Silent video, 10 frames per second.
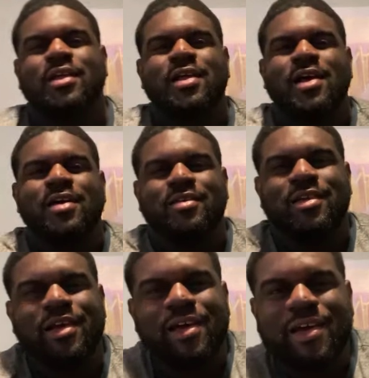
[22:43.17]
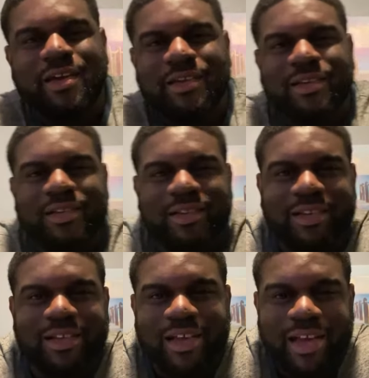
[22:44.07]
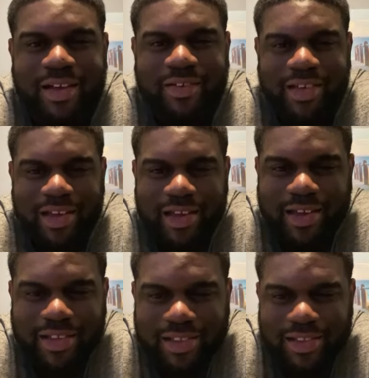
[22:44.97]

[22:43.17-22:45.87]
Hell yeah. Hell yeah.